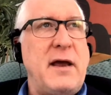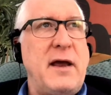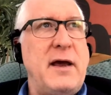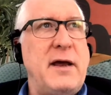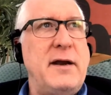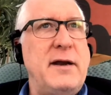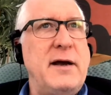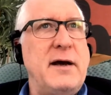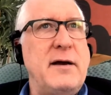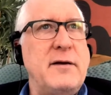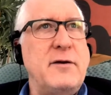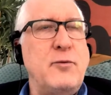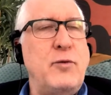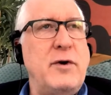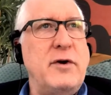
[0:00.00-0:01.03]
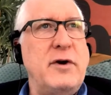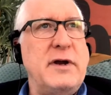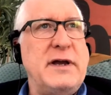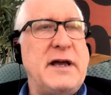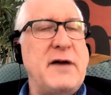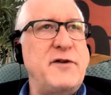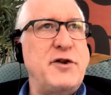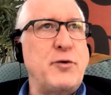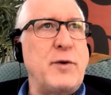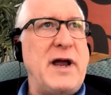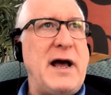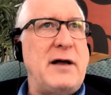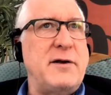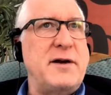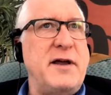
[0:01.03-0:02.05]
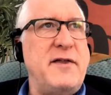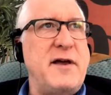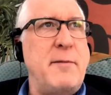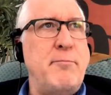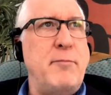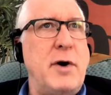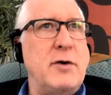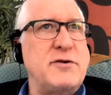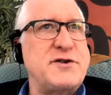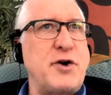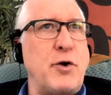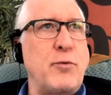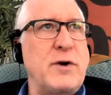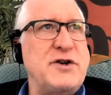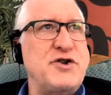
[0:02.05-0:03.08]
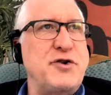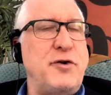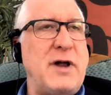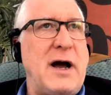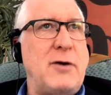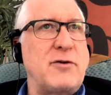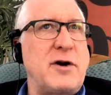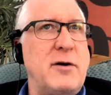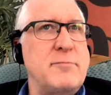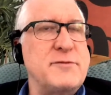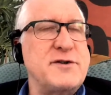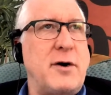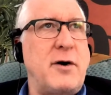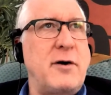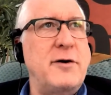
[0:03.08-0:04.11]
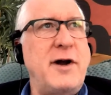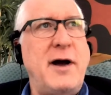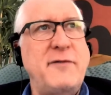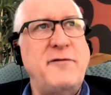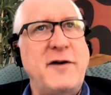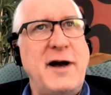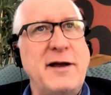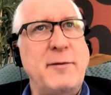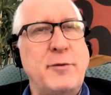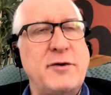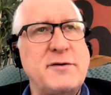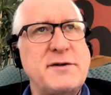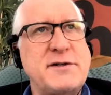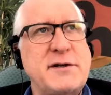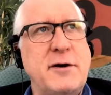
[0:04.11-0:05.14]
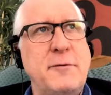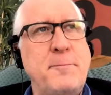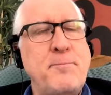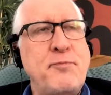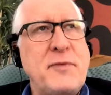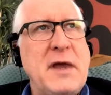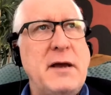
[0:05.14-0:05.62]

And uh, given the reality that most original outcomes are not valuable, so